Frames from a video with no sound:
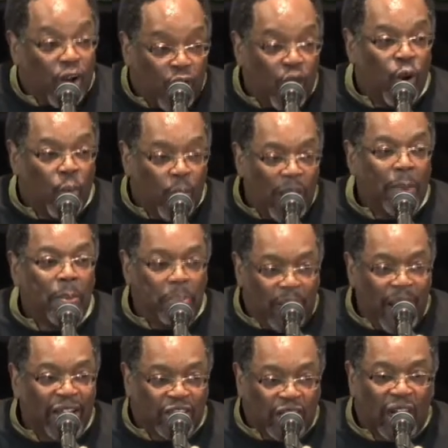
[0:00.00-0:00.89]
who we
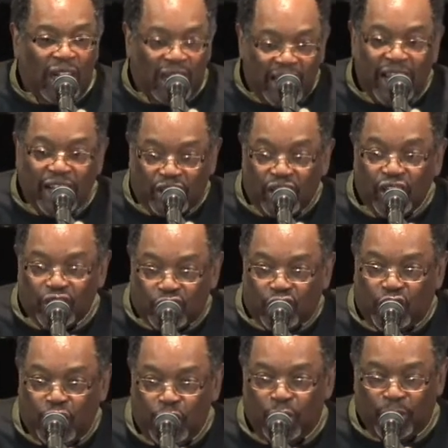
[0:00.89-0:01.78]
pledge
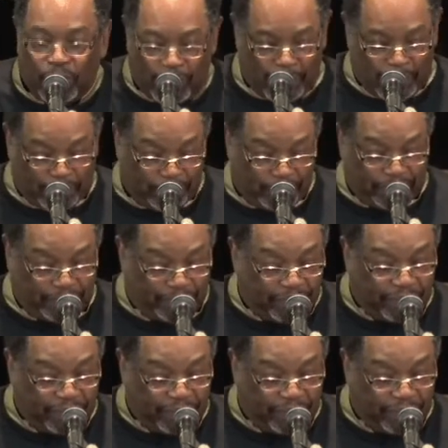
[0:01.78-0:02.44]
allegiance to.